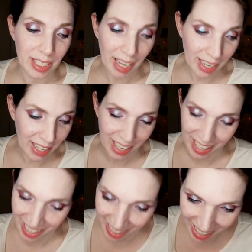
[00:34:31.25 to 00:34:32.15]

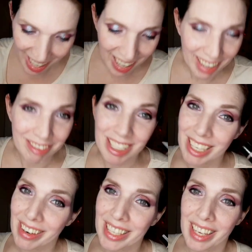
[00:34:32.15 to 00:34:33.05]
I'm so excited to
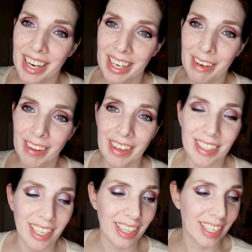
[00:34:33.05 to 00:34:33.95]
be using these
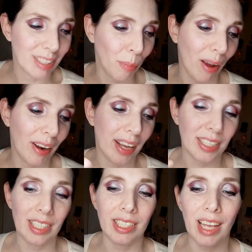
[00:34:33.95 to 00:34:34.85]
products. It's nice
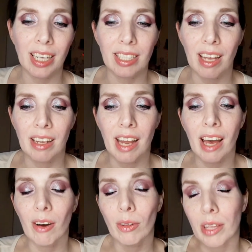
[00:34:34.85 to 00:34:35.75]
to not only have